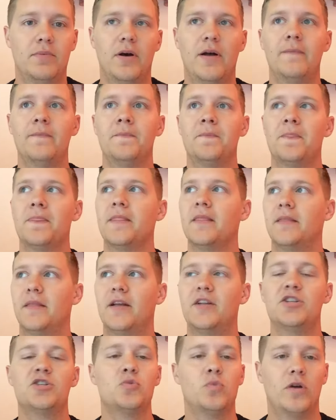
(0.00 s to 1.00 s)
but
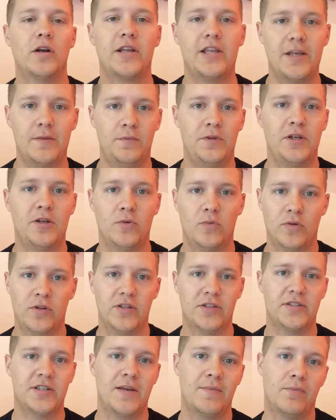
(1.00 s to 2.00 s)
they just want to keep dealing with
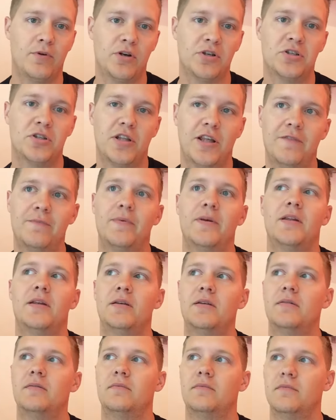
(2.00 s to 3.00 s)
the same person they've
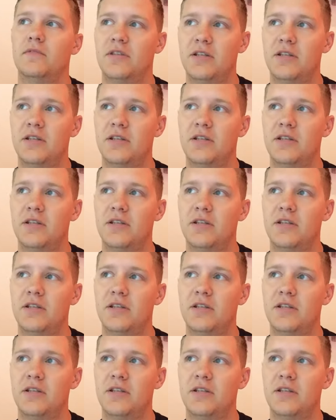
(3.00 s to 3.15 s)
been